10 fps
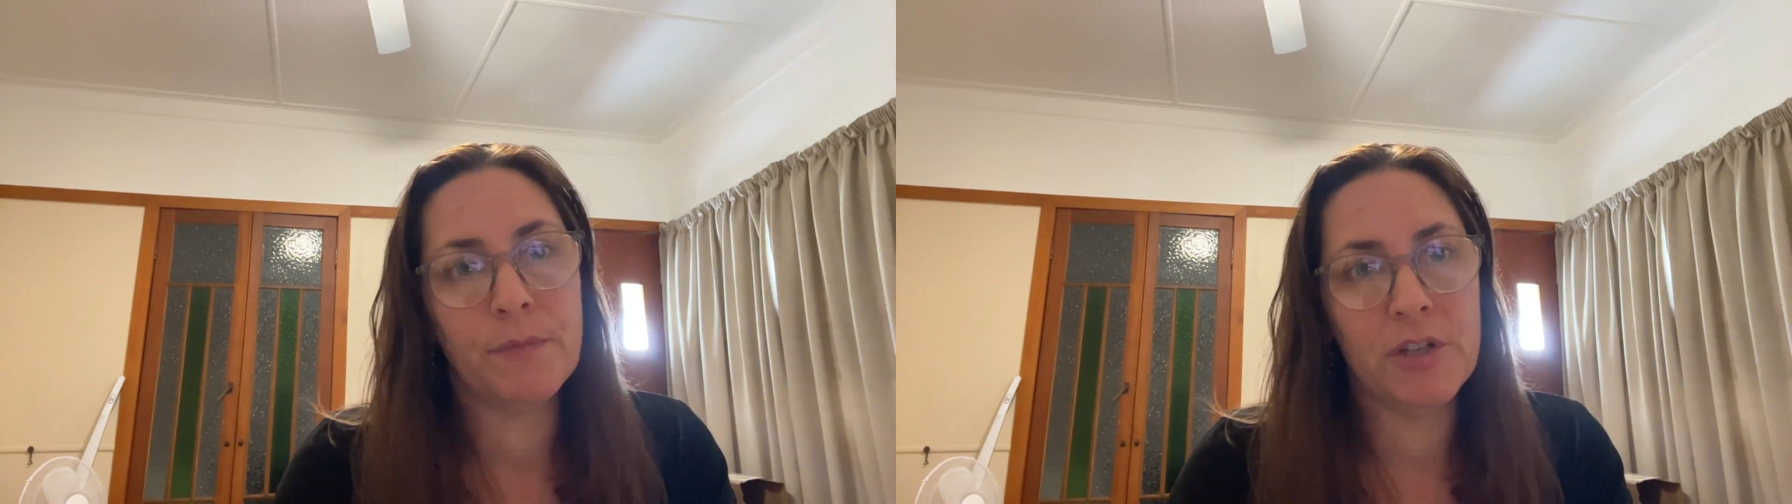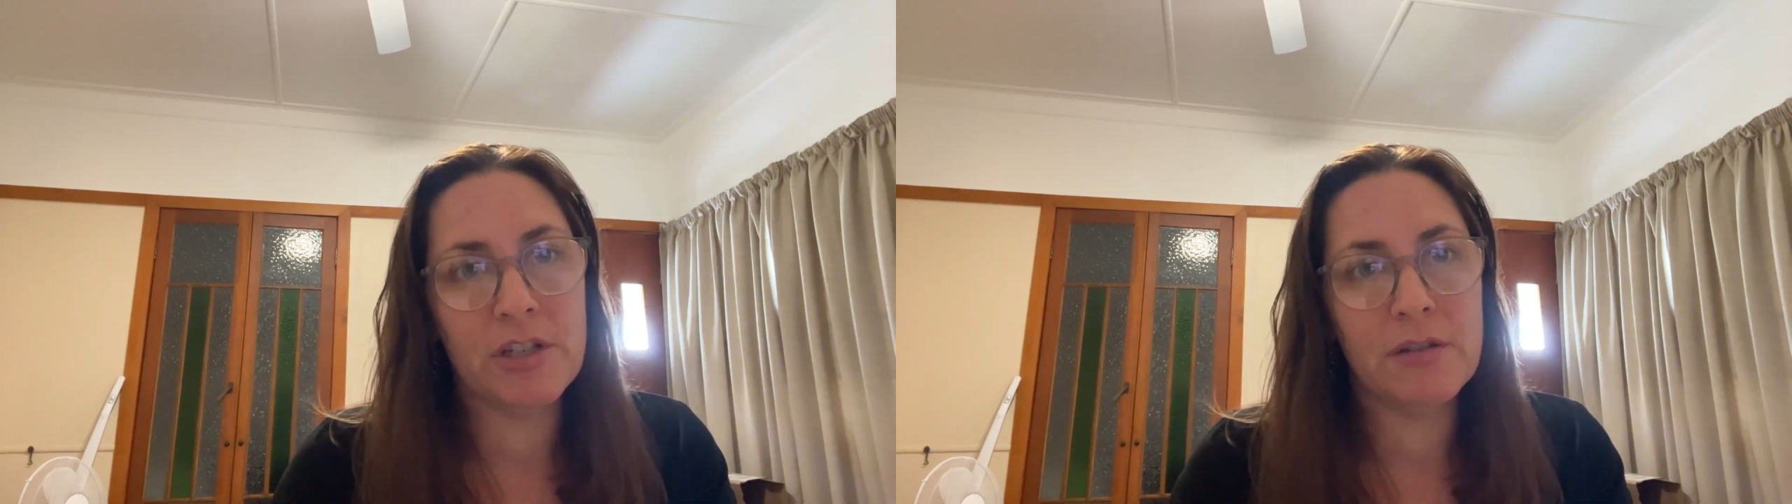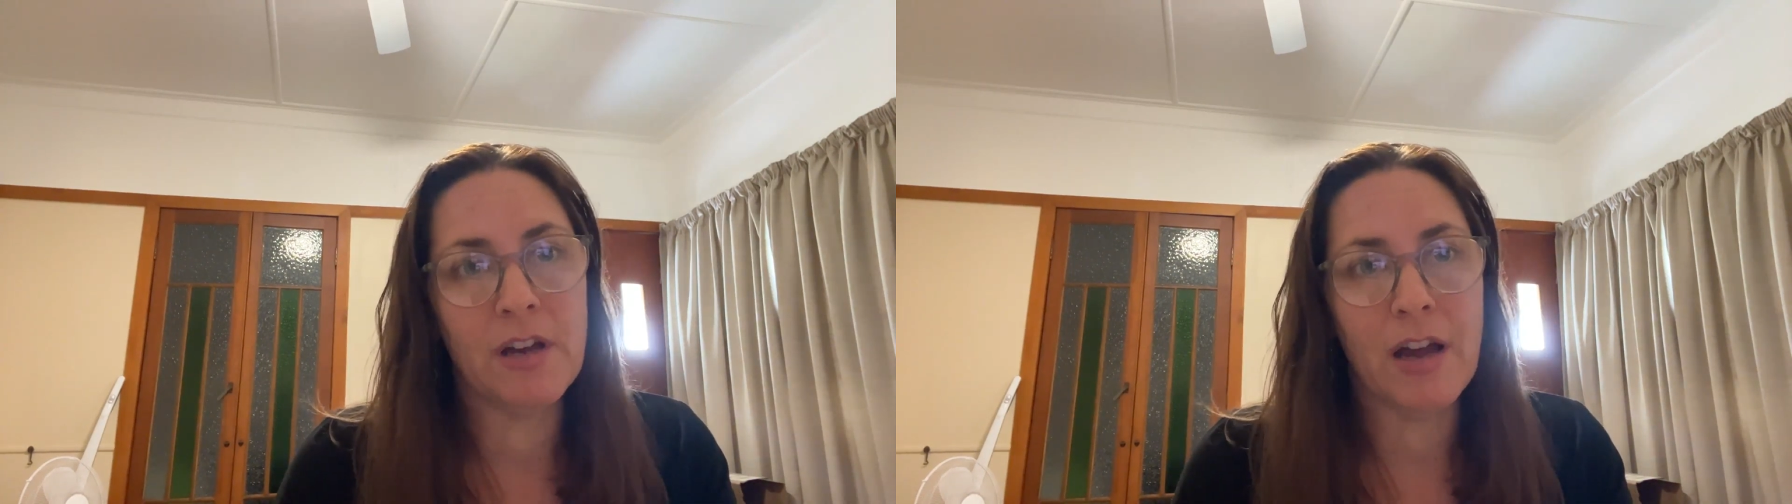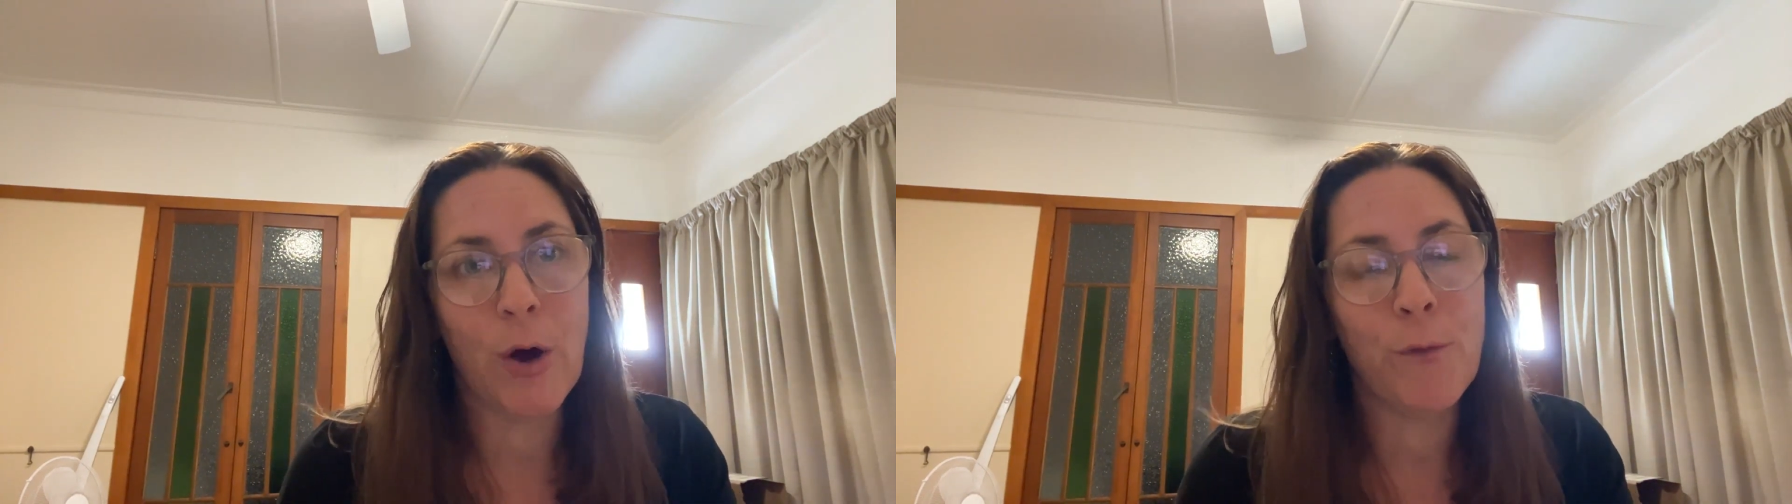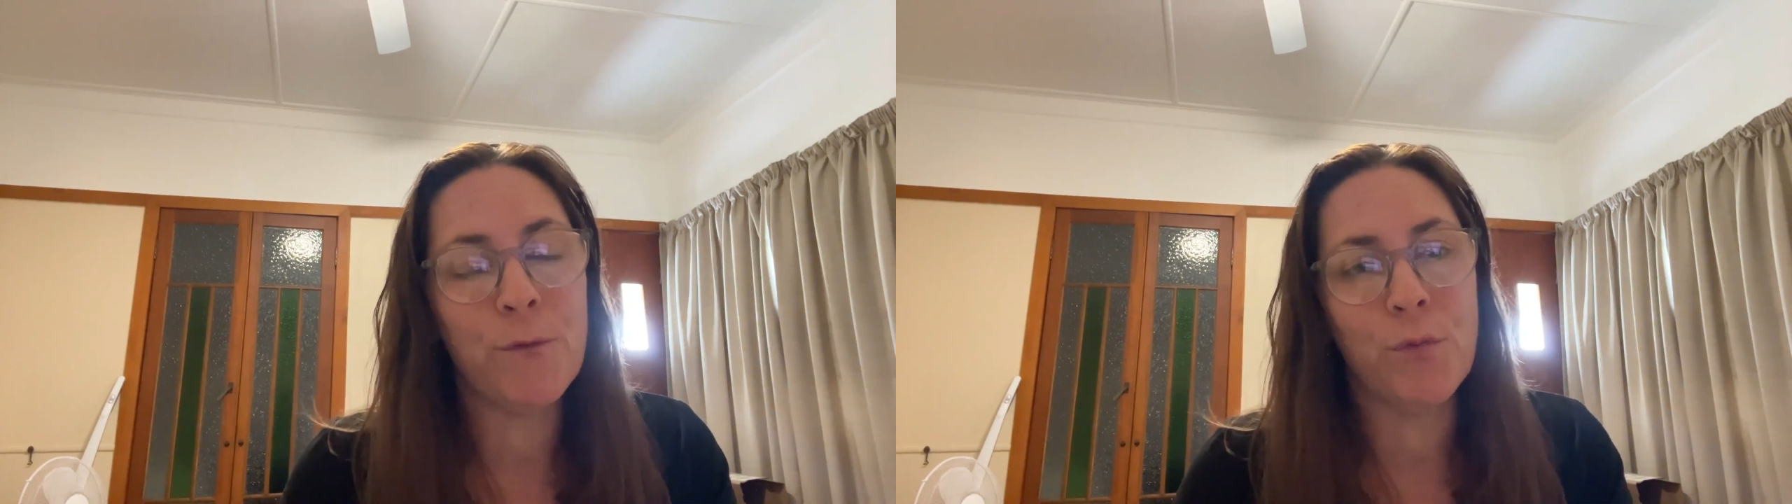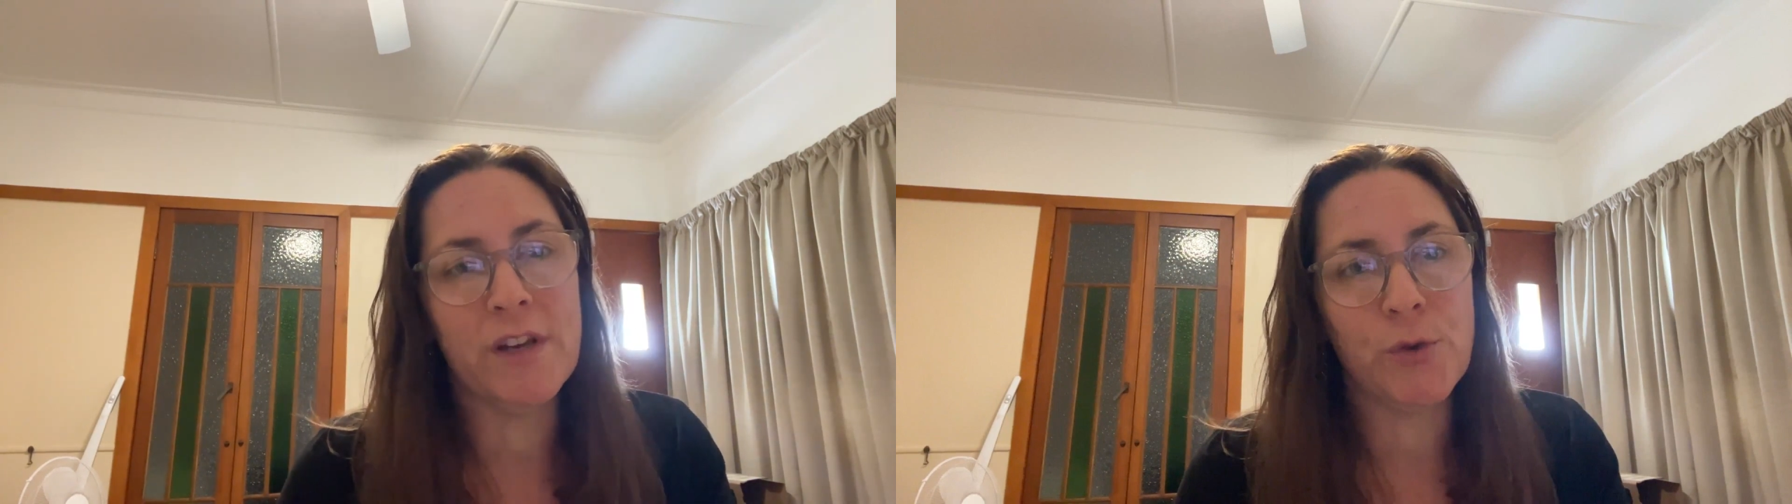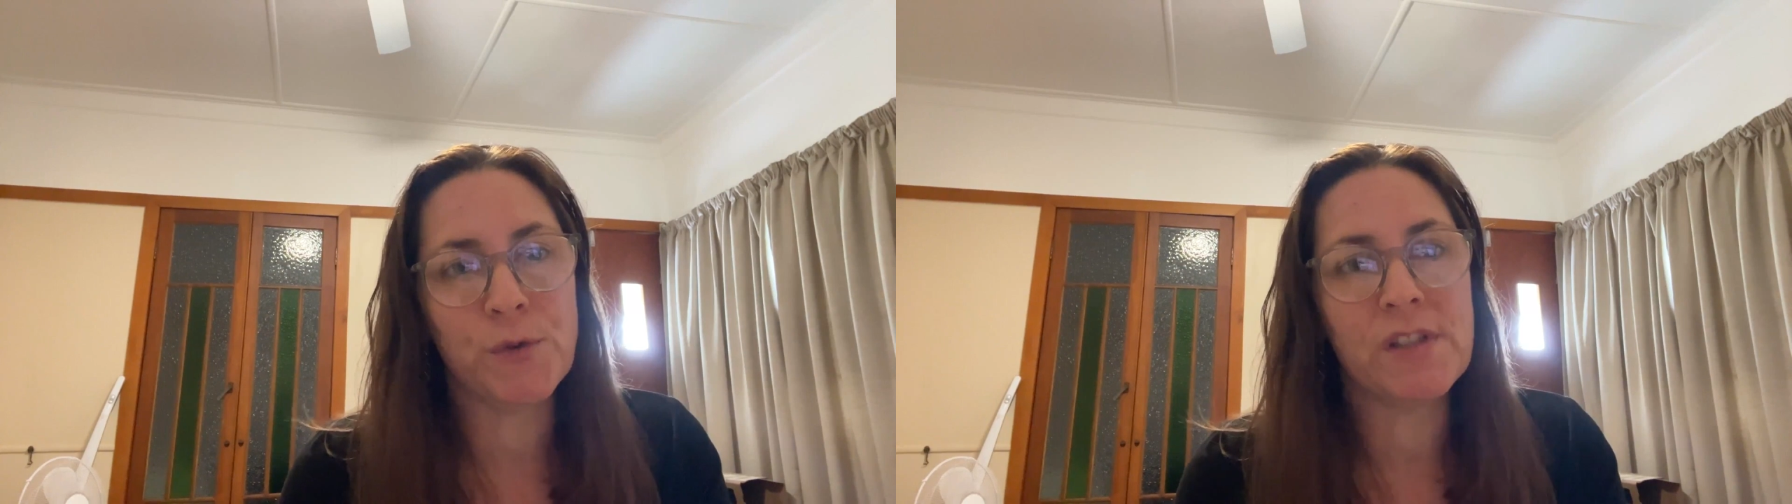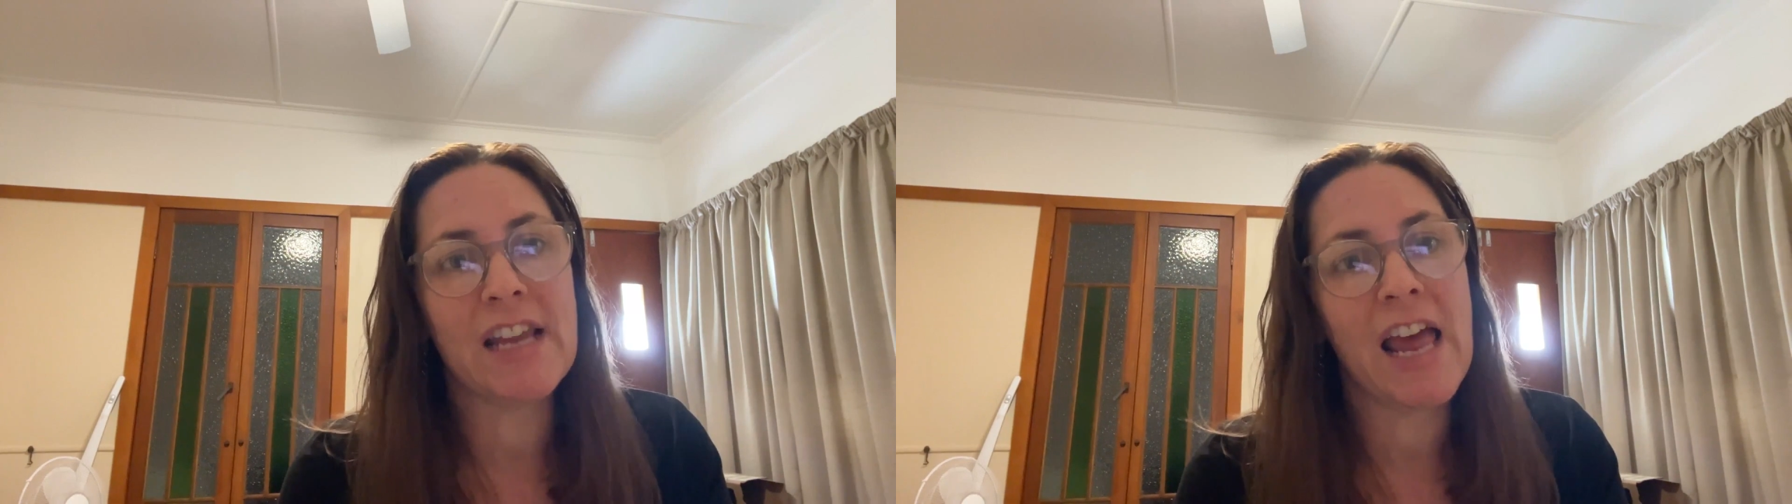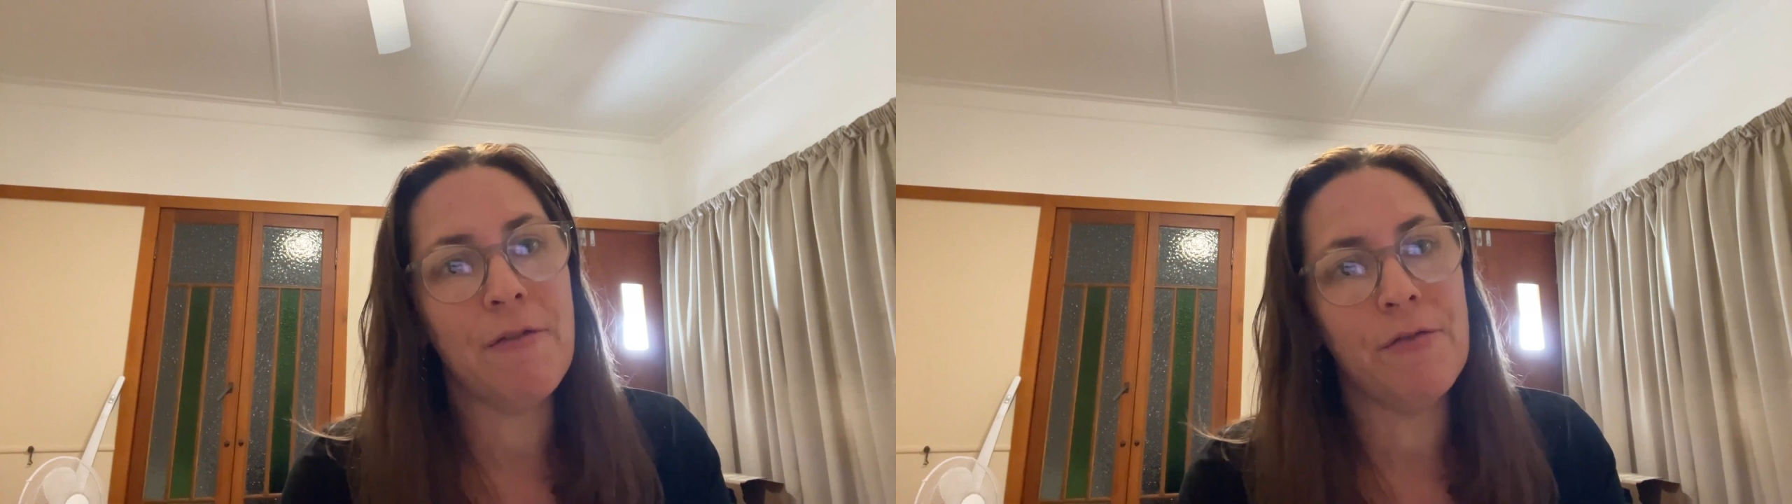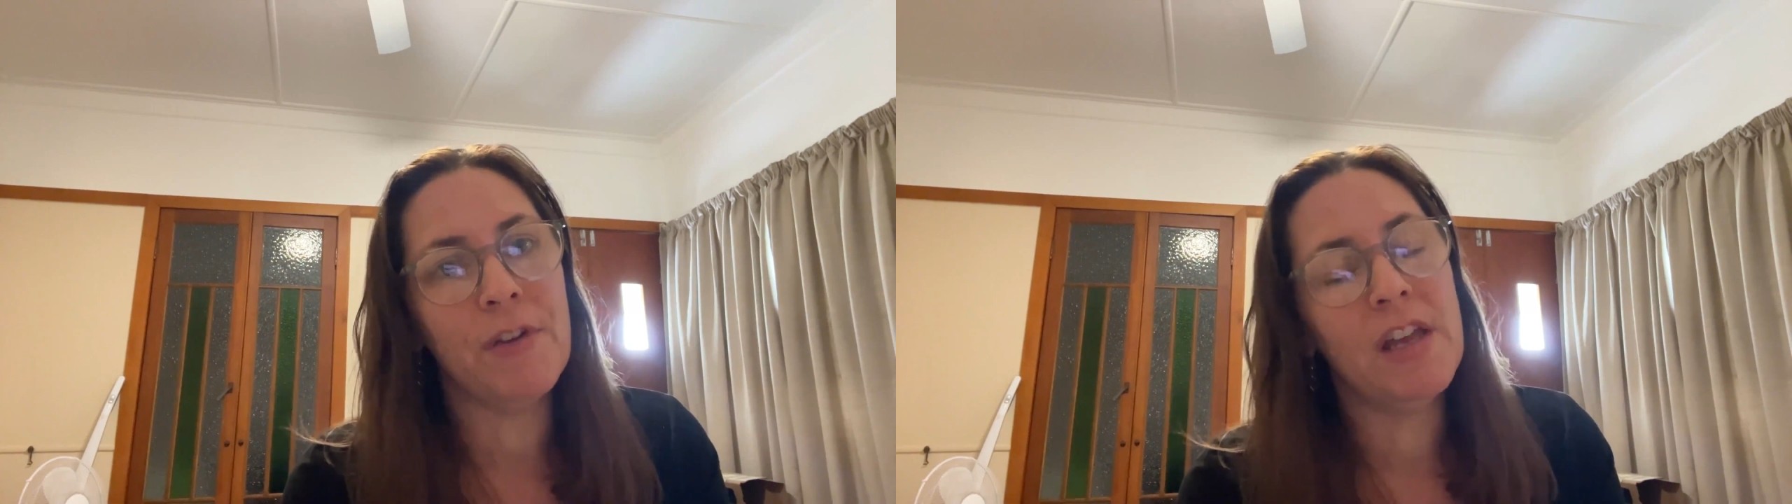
which are helpful resources to have,